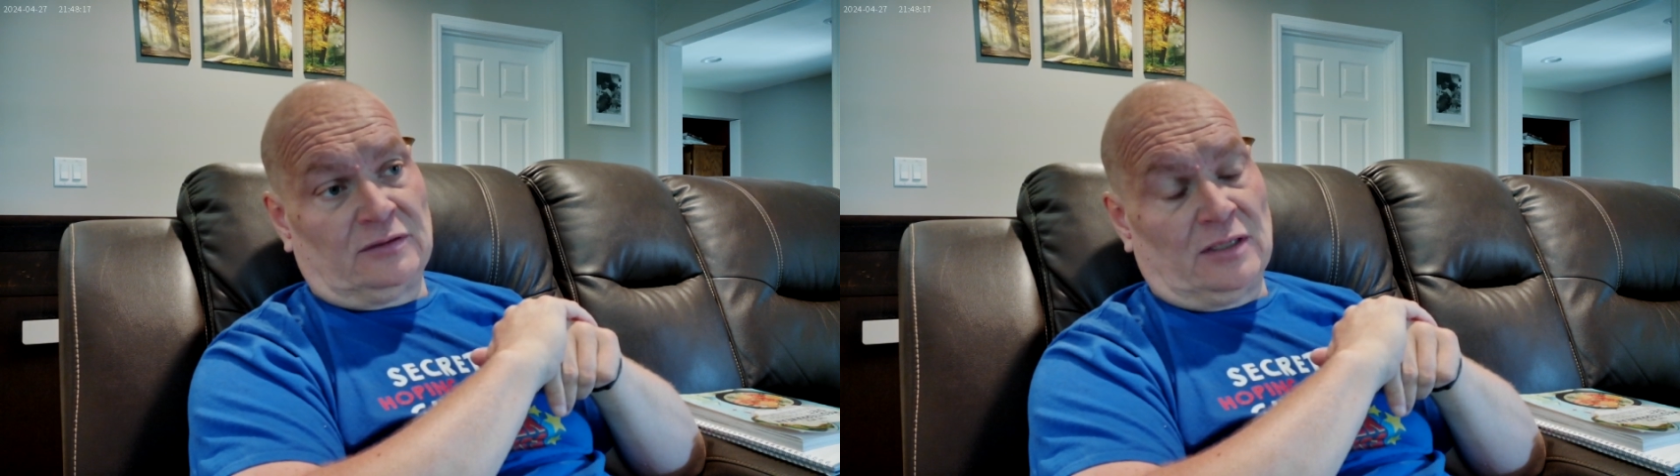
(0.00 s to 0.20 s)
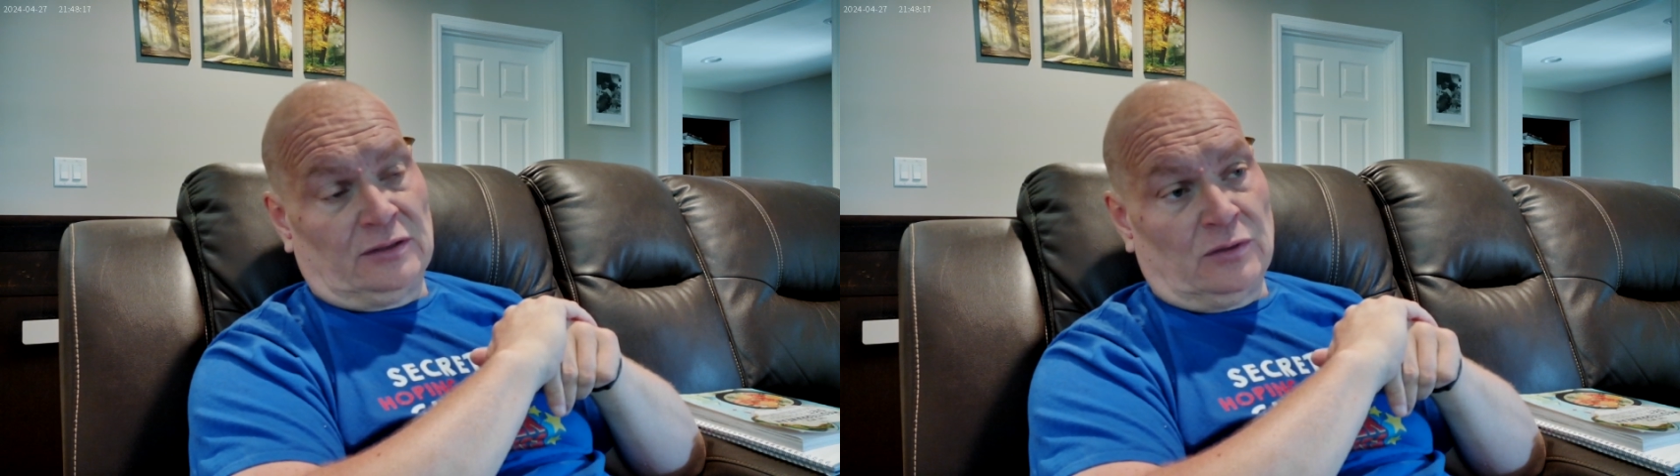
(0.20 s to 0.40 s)

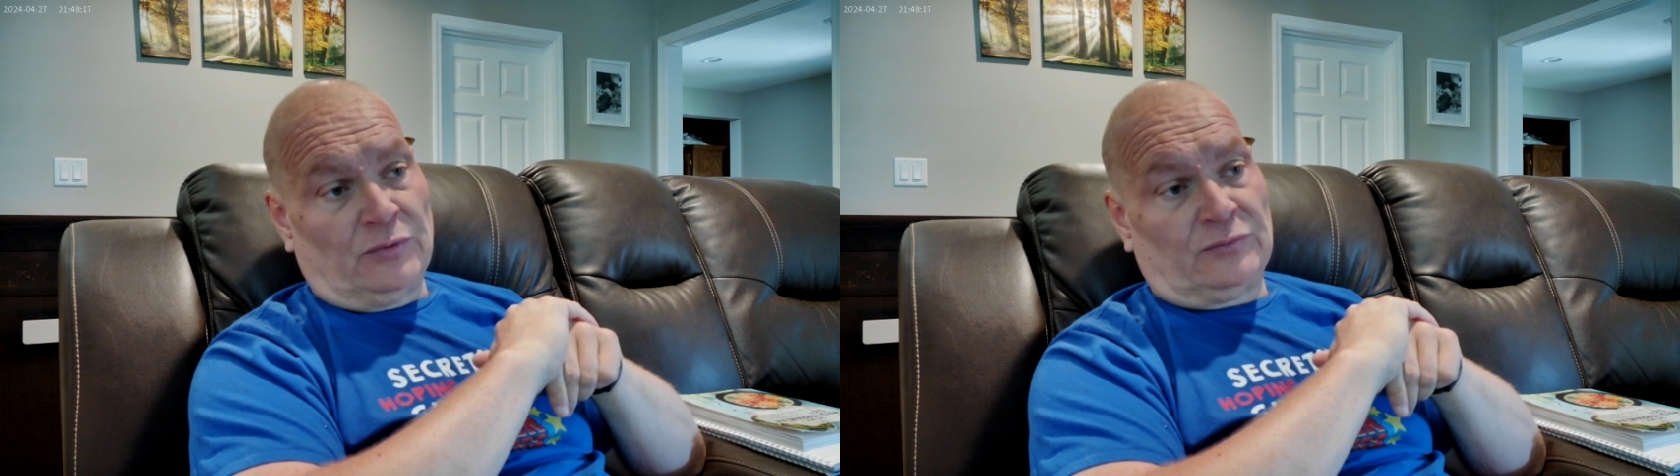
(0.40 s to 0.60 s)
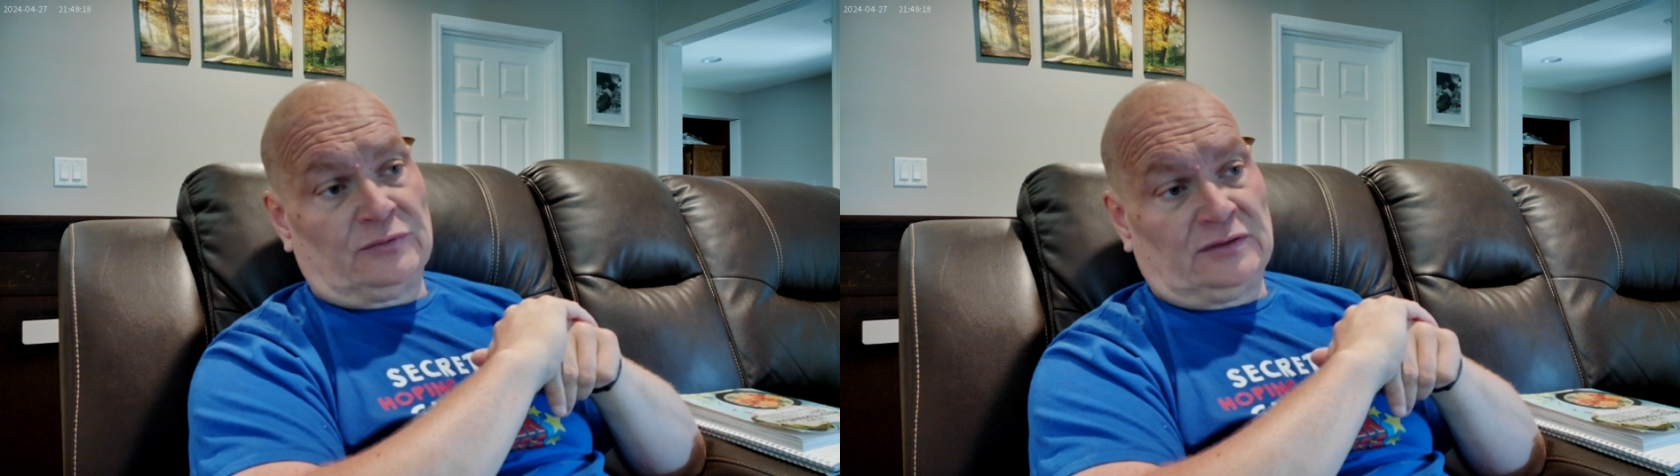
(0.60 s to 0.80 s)
and
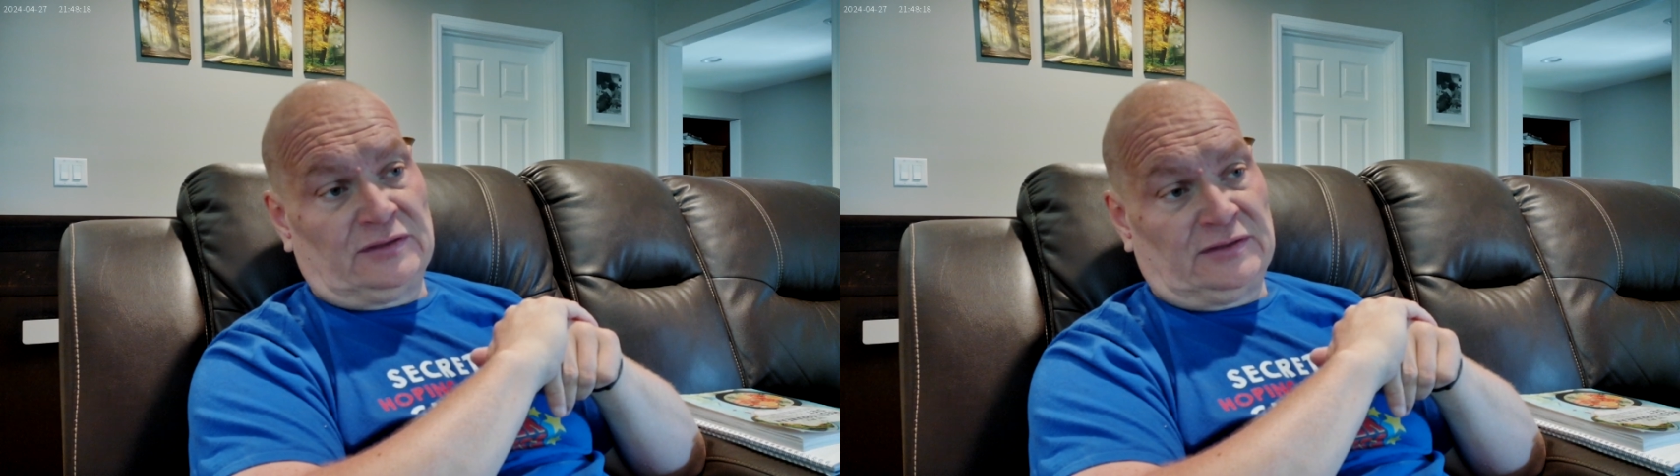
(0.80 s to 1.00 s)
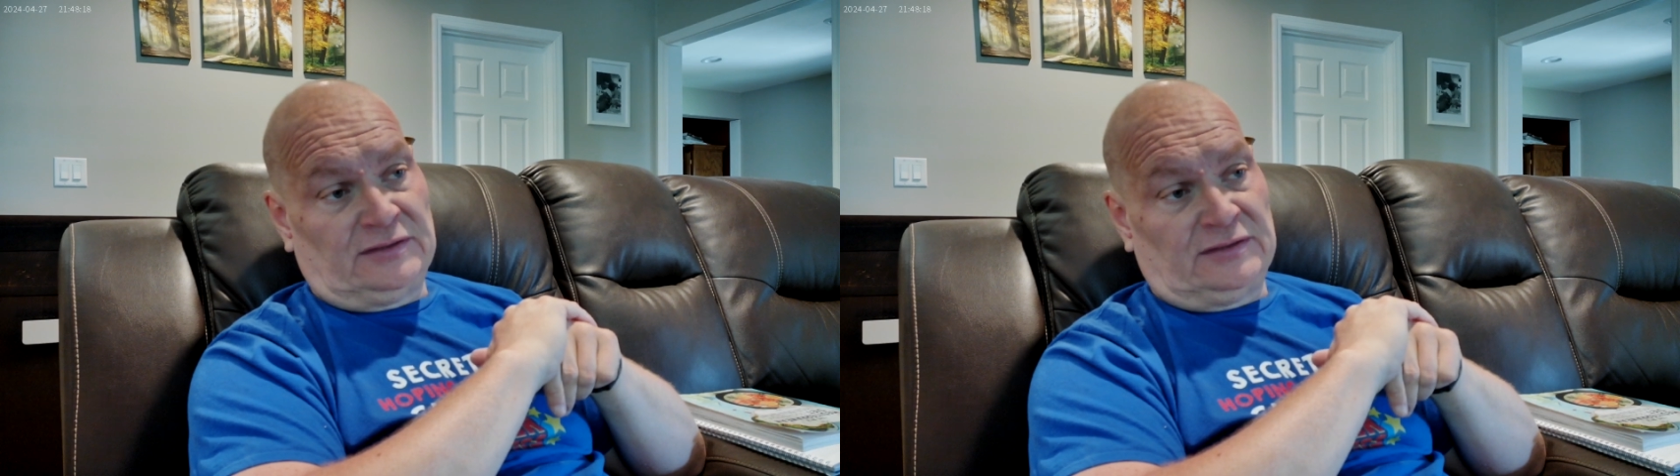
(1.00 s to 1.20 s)
go through
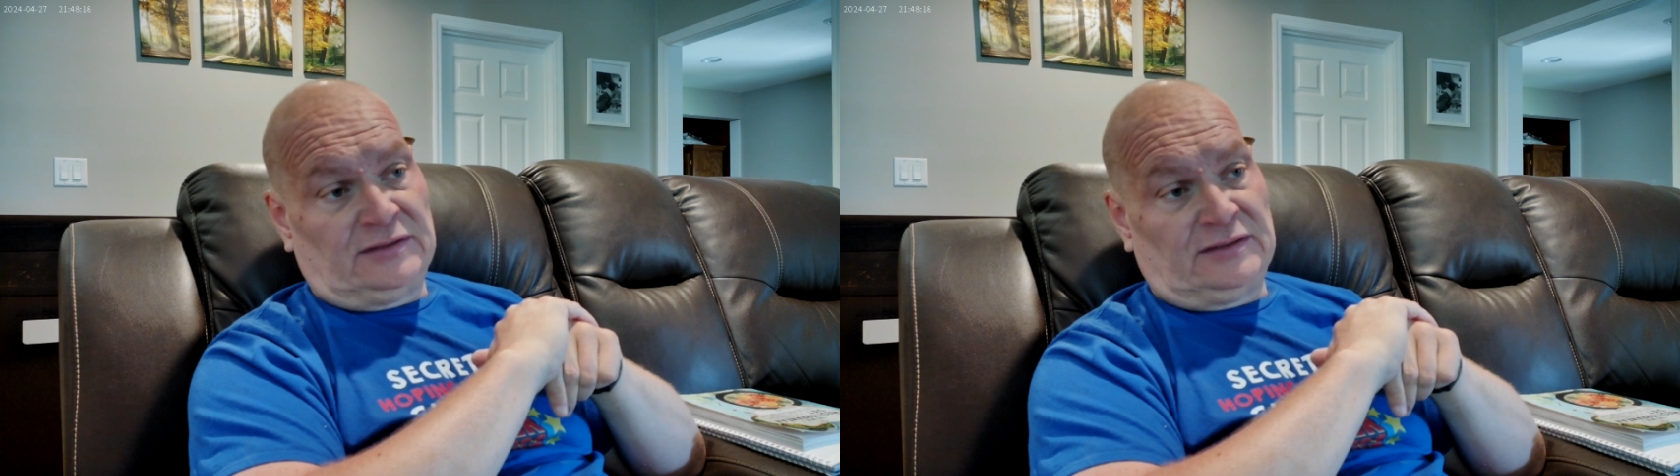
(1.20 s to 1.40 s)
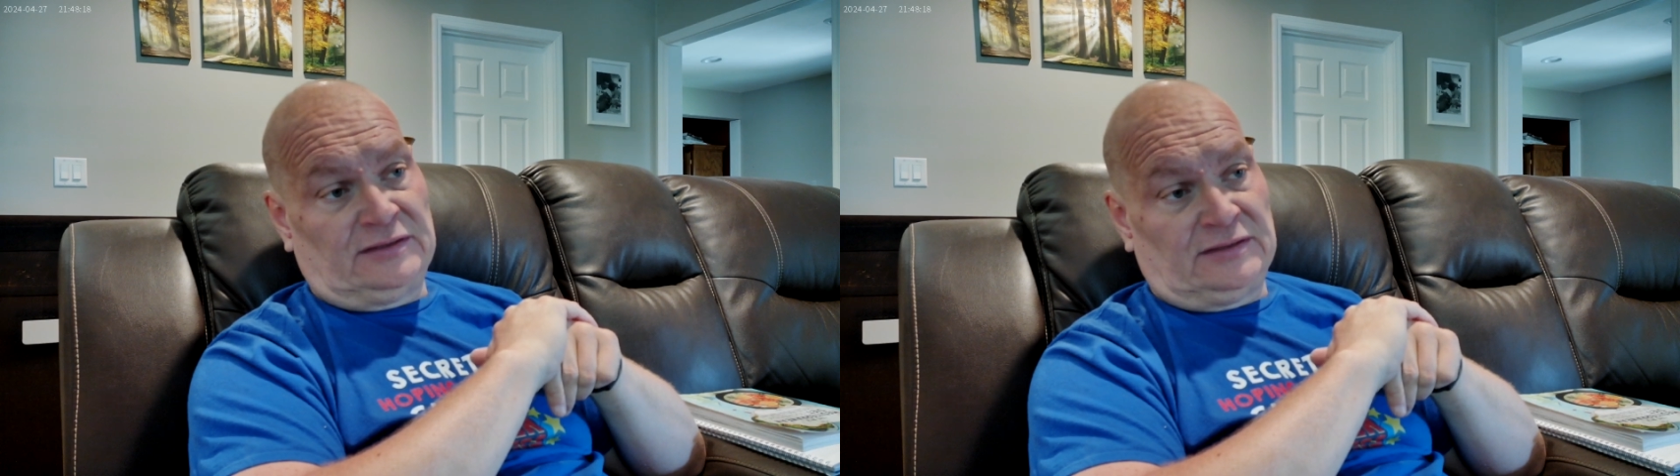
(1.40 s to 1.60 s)

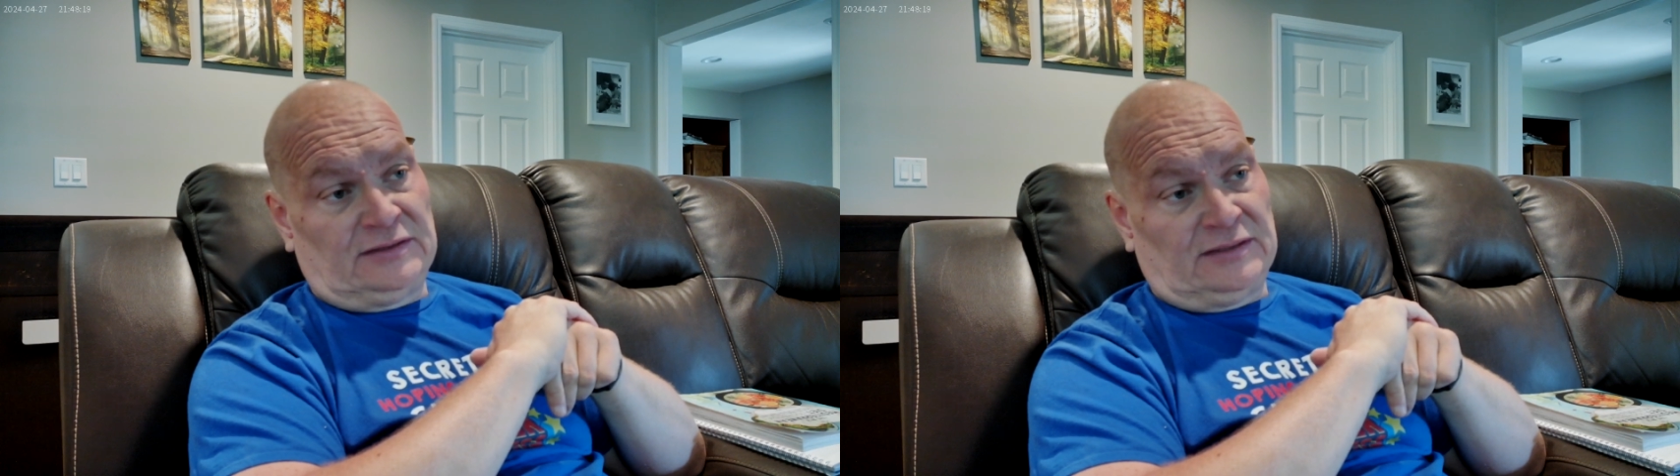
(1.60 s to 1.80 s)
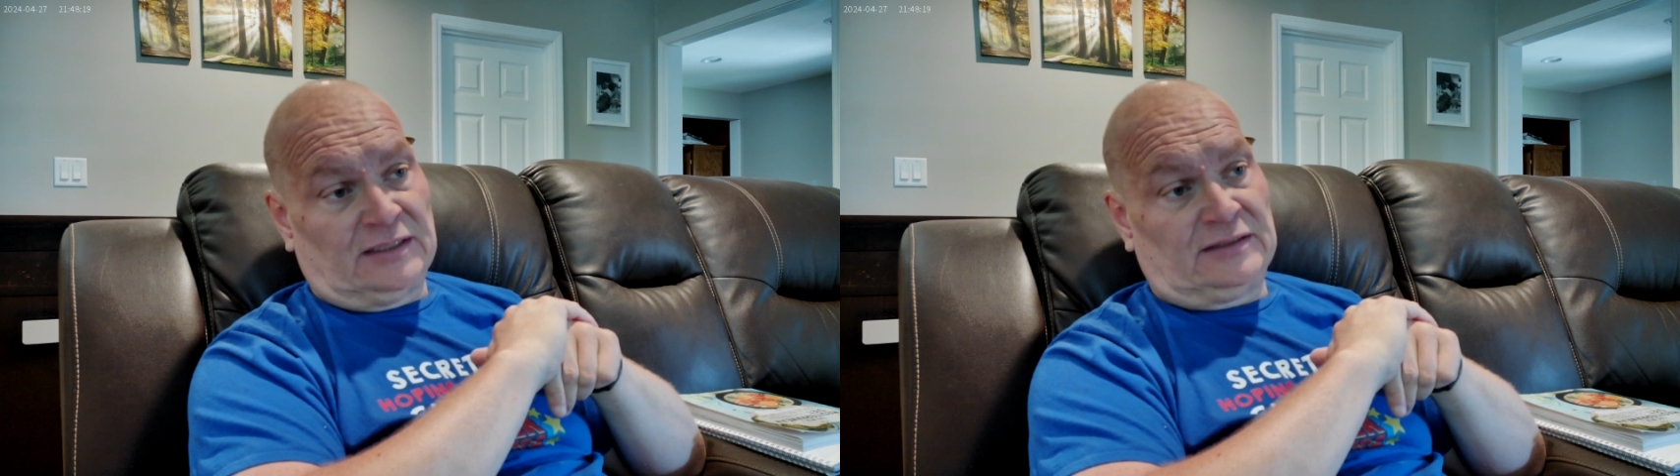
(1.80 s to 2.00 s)

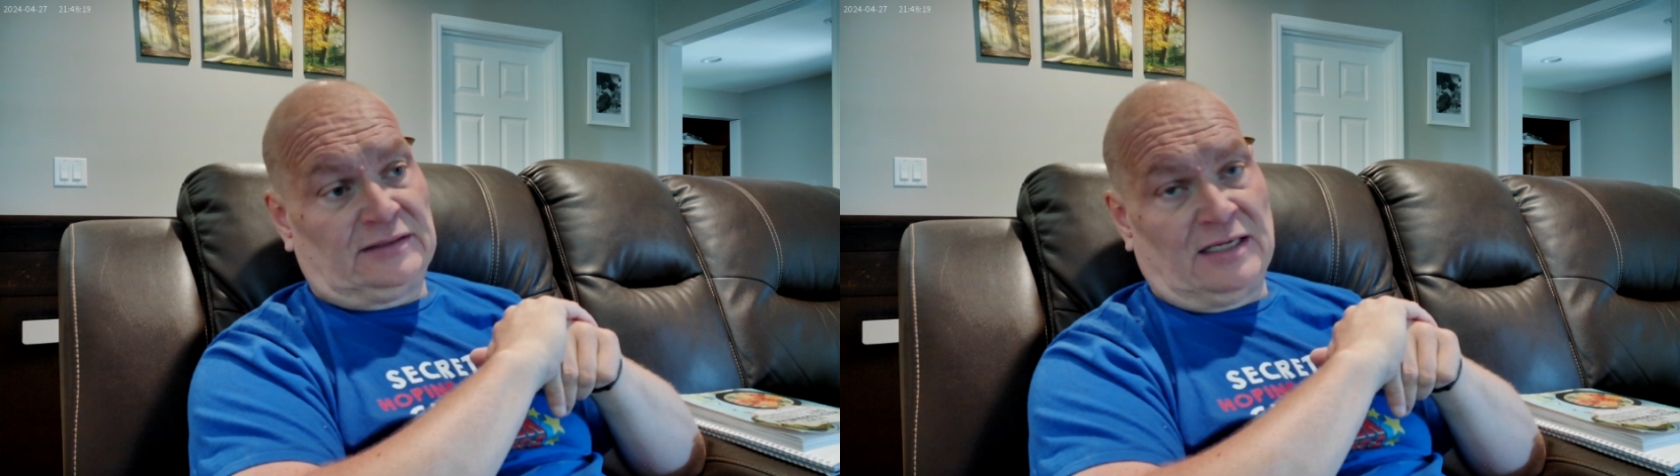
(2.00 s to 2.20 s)
6,